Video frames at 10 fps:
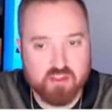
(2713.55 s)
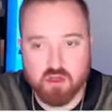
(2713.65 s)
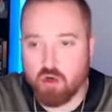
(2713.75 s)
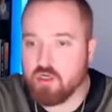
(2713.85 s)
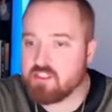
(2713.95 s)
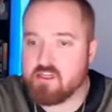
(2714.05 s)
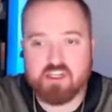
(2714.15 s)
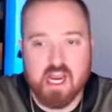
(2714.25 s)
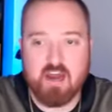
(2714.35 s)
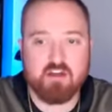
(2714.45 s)
The goal is to
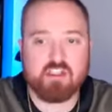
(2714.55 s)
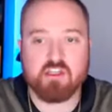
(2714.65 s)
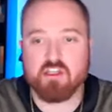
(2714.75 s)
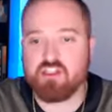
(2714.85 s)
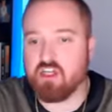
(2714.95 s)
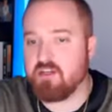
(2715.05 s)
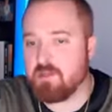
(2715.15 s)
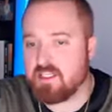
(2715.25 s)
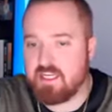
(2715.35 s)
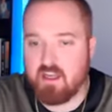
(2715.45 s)
challenge the
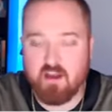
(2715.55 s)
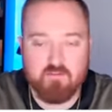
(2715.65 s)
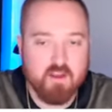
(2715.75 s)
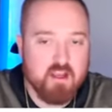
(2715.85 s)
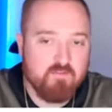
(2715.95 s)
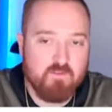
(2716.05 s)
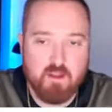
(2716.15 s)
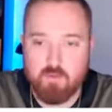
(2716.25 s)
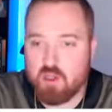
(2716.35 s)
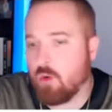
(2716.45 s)
legitimacy of
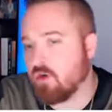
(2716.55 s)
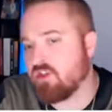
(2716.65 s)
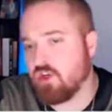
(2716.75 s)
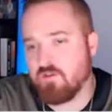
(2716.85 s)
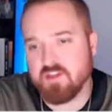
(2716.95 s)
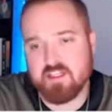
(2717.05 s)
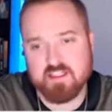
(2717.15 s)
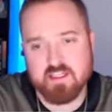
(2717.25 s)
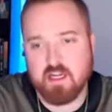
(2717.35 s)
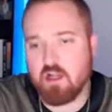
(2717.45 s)
family court services
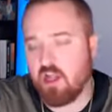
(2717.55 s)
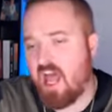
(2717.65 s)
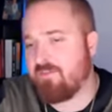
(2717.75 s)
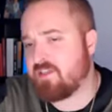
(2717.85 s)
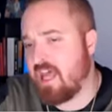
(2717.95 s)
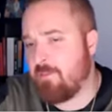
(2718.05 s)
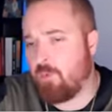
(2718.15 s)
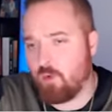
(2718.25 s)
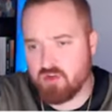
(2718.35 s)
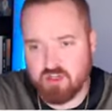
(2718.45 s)
and to collapse that
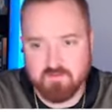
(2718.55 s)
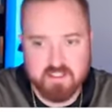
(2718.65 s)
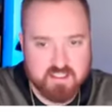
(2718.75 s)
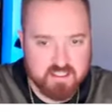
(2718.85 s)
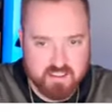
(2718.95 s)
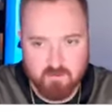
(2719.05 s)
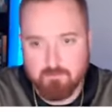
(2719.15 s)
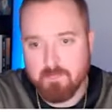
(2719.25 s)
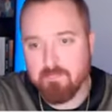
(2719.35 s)
portion of the system.